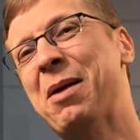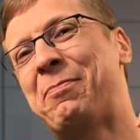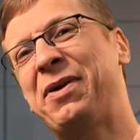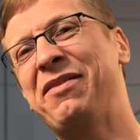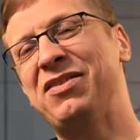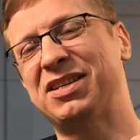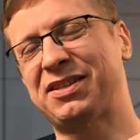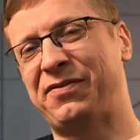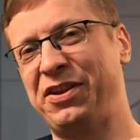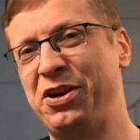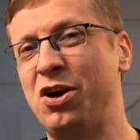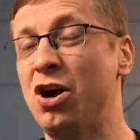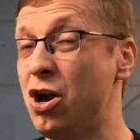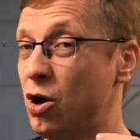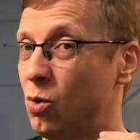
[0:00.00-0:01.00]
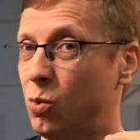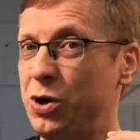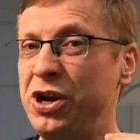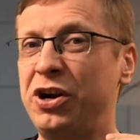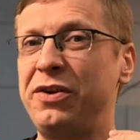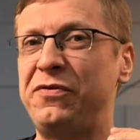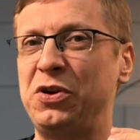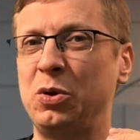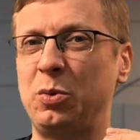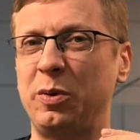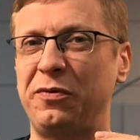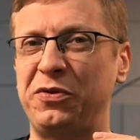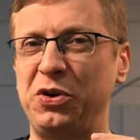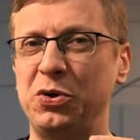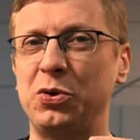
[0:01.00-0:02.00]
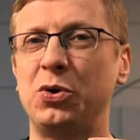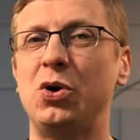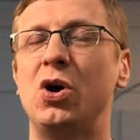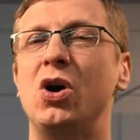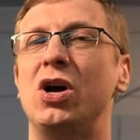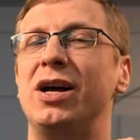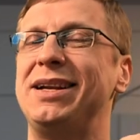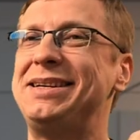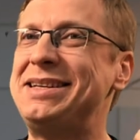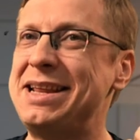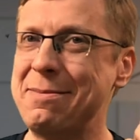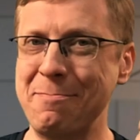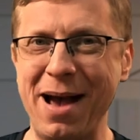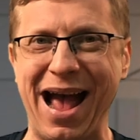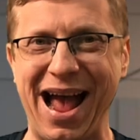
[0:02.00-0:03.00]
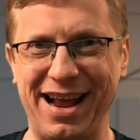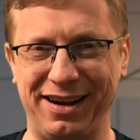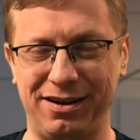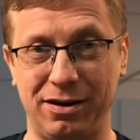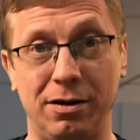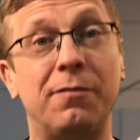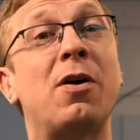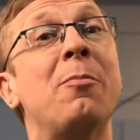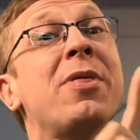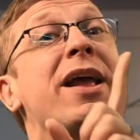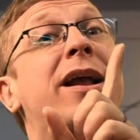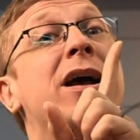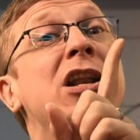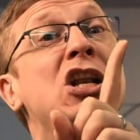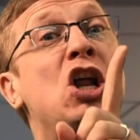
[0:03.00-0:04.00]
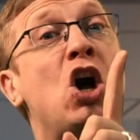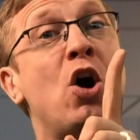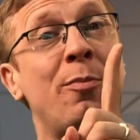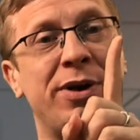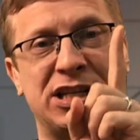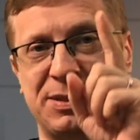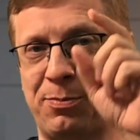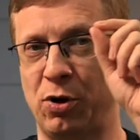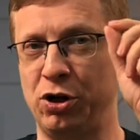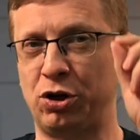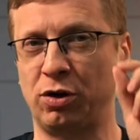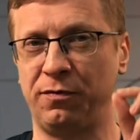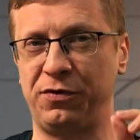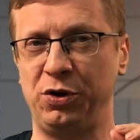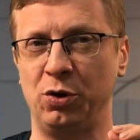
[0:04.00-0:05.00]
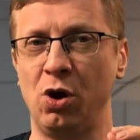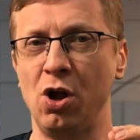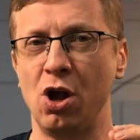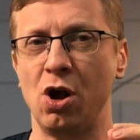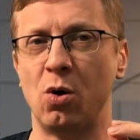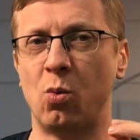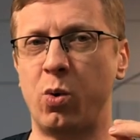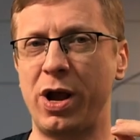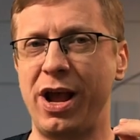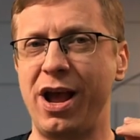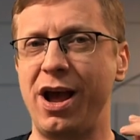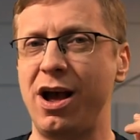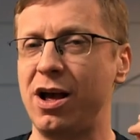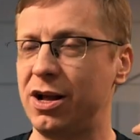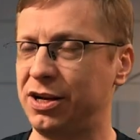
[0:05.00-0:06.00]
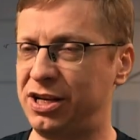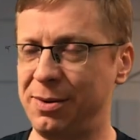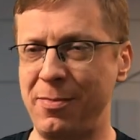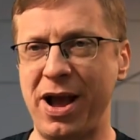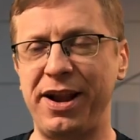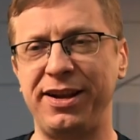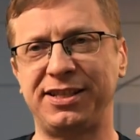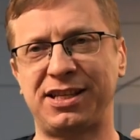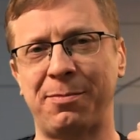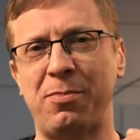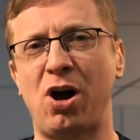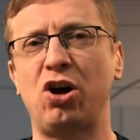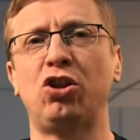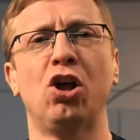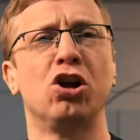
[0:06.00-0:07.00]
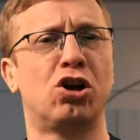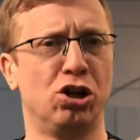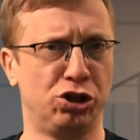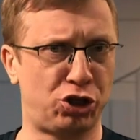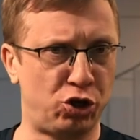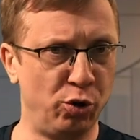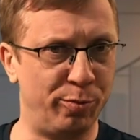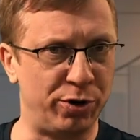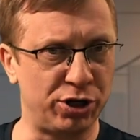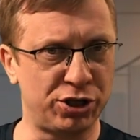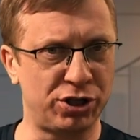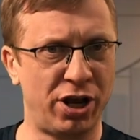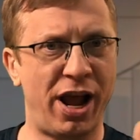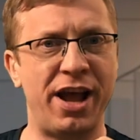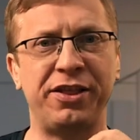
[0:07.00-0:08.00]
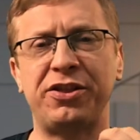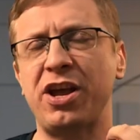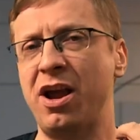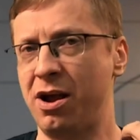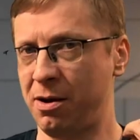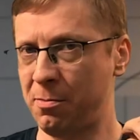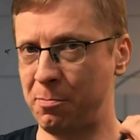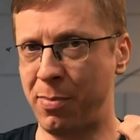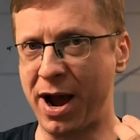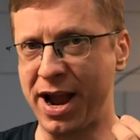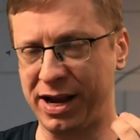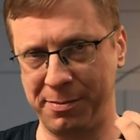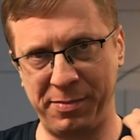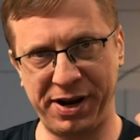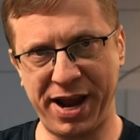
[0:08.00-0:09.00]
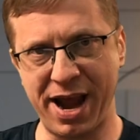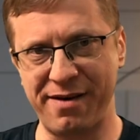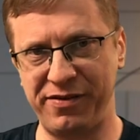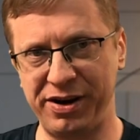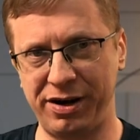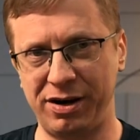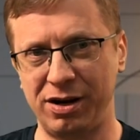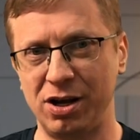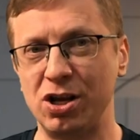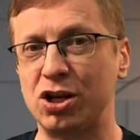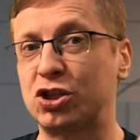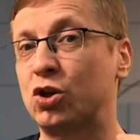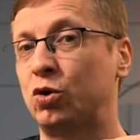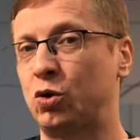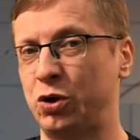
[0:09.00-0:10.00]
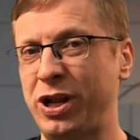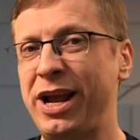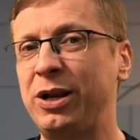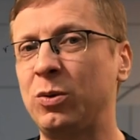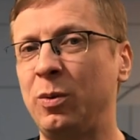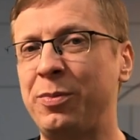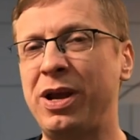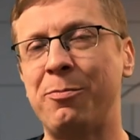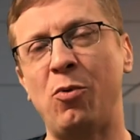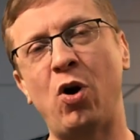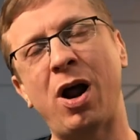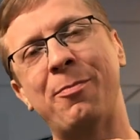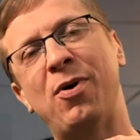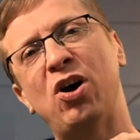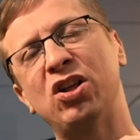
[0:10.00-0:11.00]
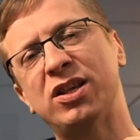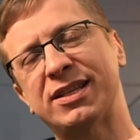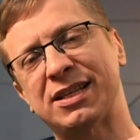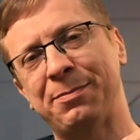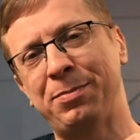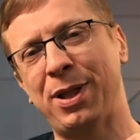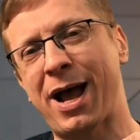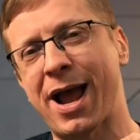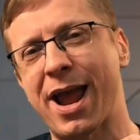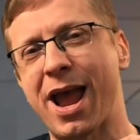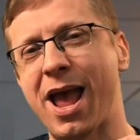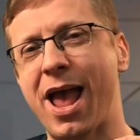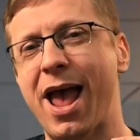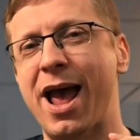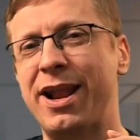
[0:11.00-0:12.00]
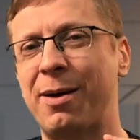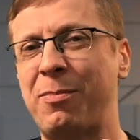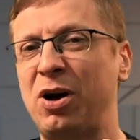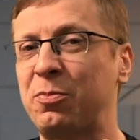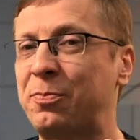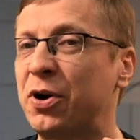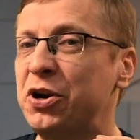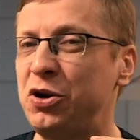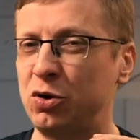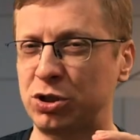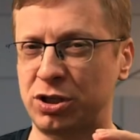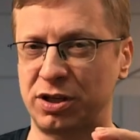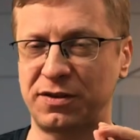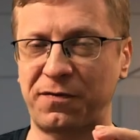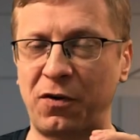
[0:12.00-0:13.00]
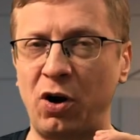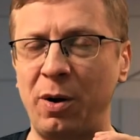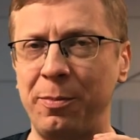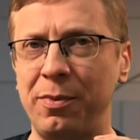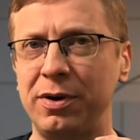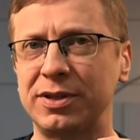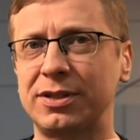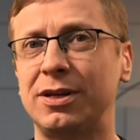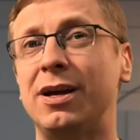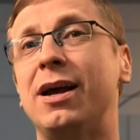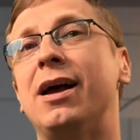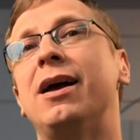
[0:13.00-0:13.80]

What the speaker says: my previous video, we reviewed demand from the economics point of view, where demand is about consumers and their buying behavior. So today it will be more about the supply and about producers, firms,